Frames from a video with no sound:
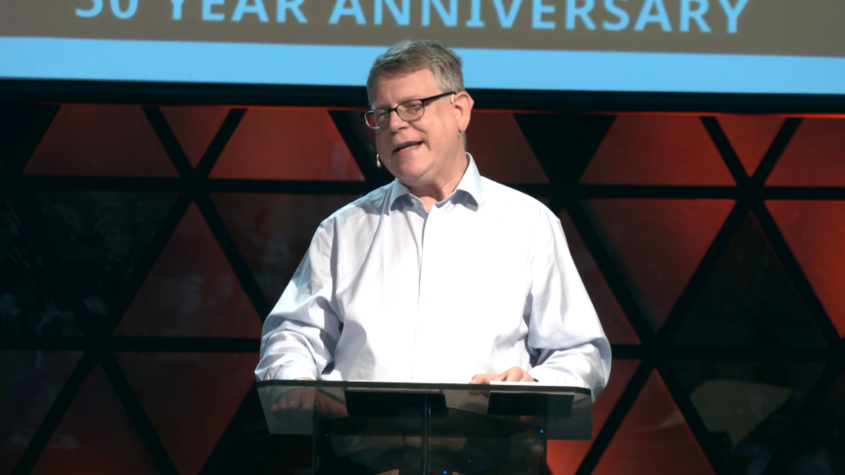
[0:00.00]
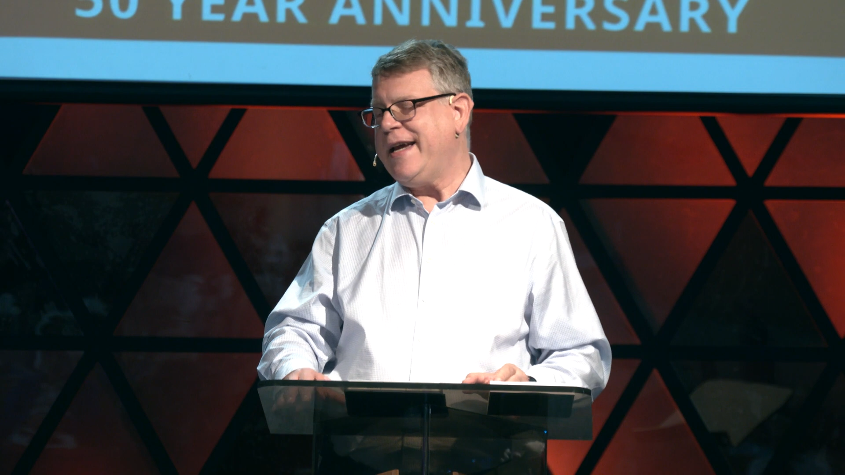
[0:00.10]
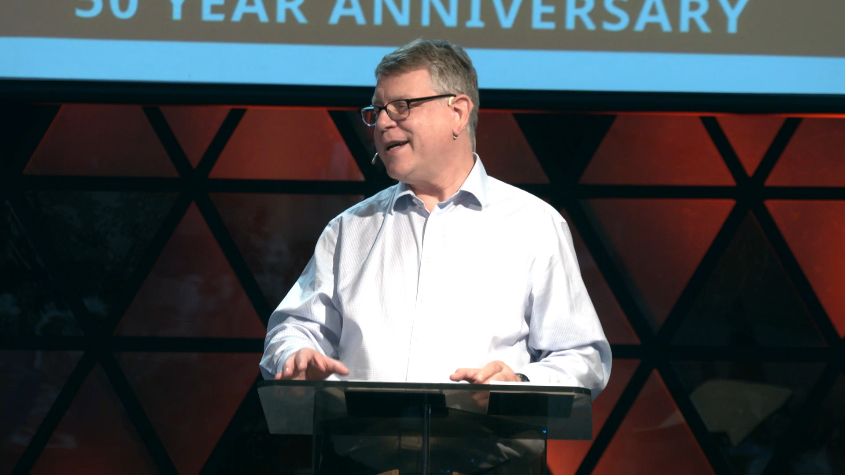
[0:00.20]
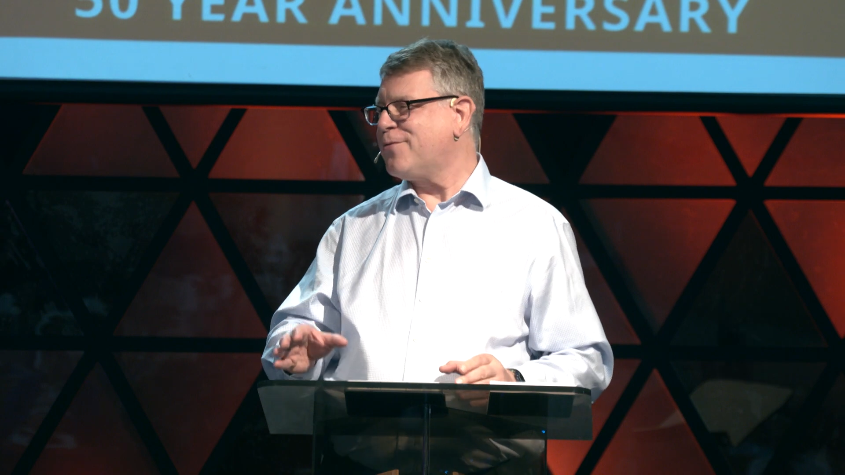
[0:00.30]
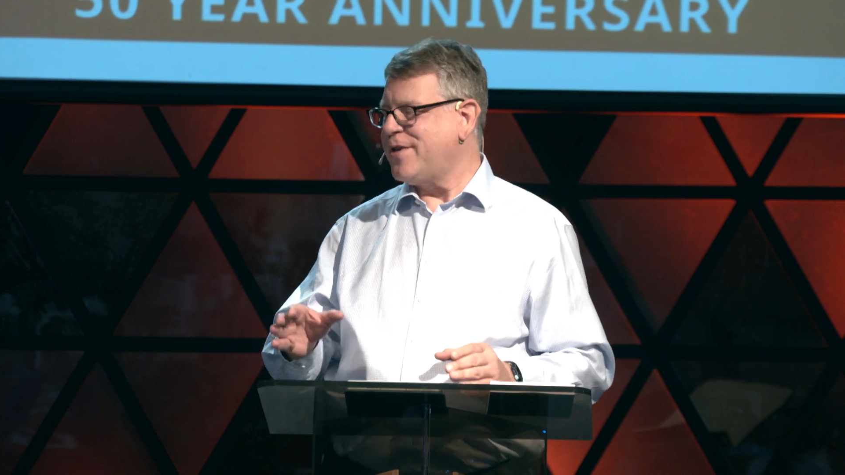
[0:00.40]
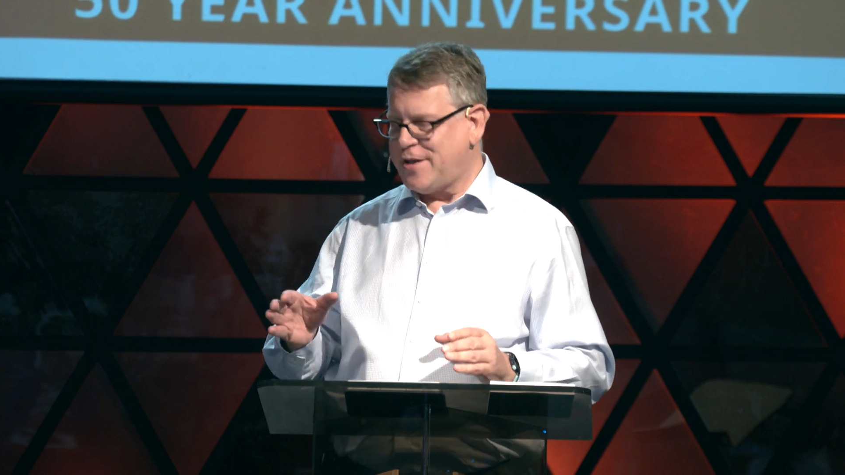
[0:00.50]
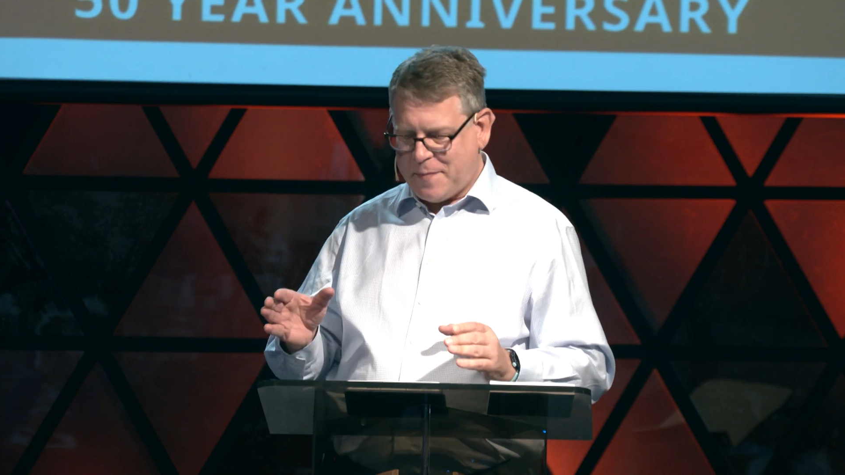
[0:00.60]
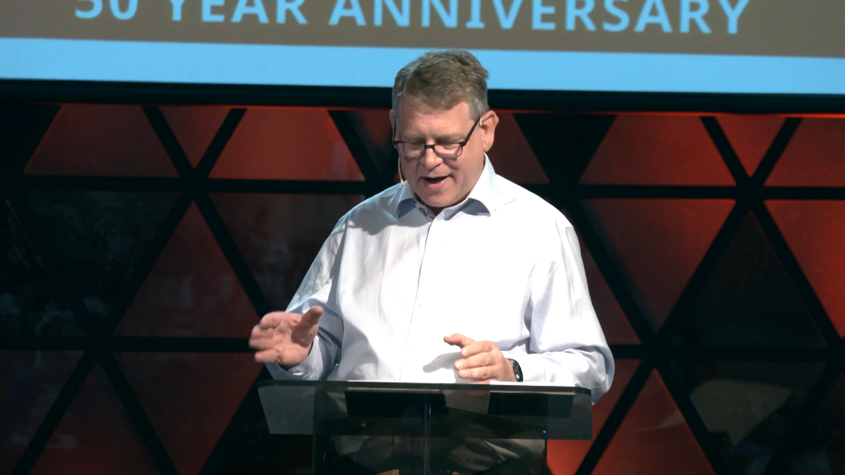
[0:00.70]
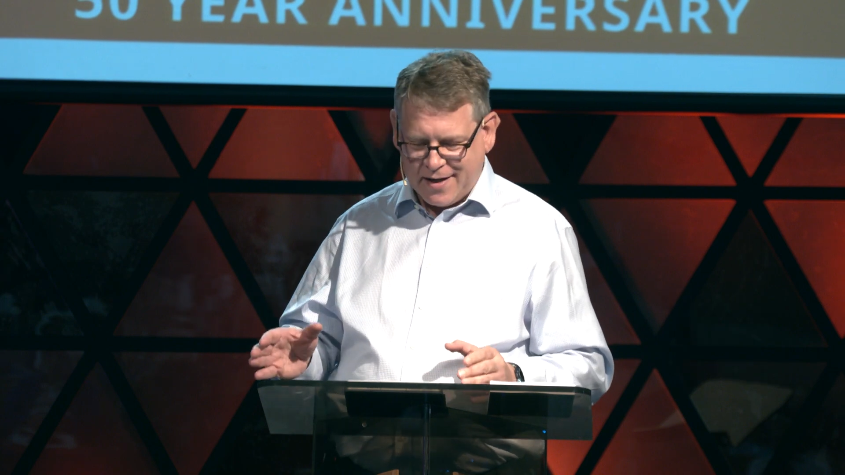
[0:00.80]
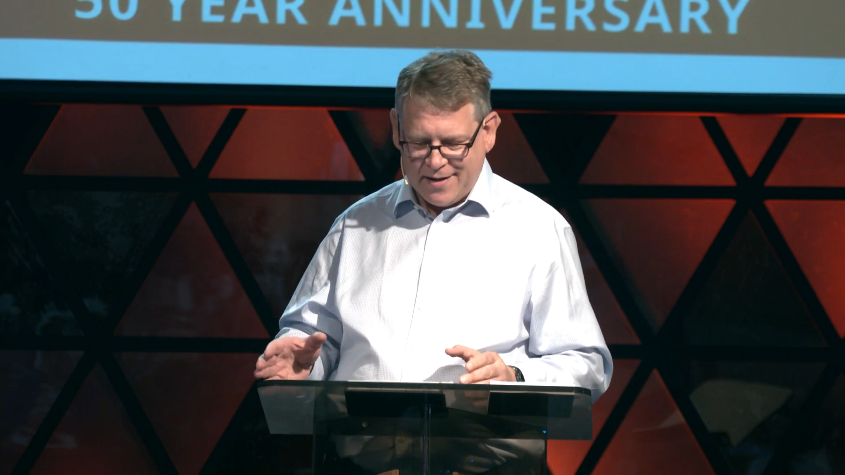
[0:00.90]
and
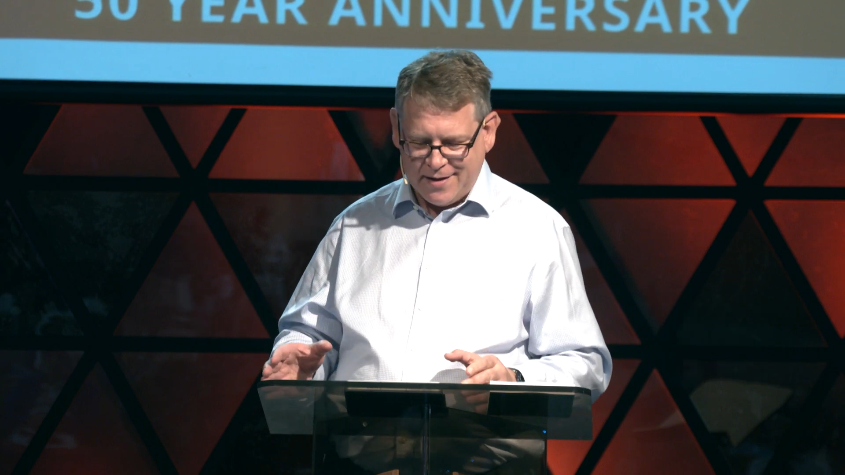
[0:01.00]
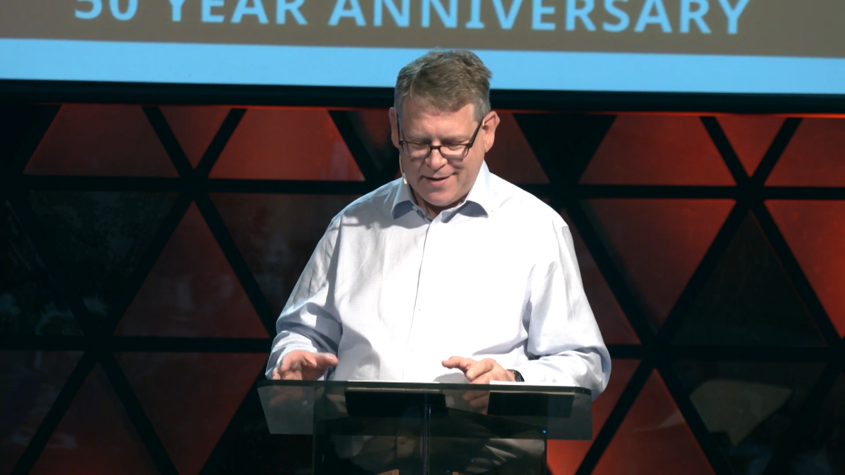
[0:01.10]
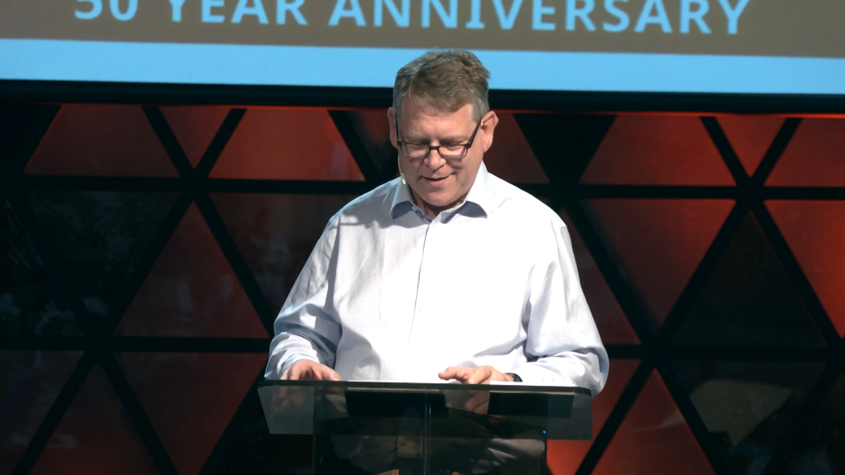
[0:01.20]
respected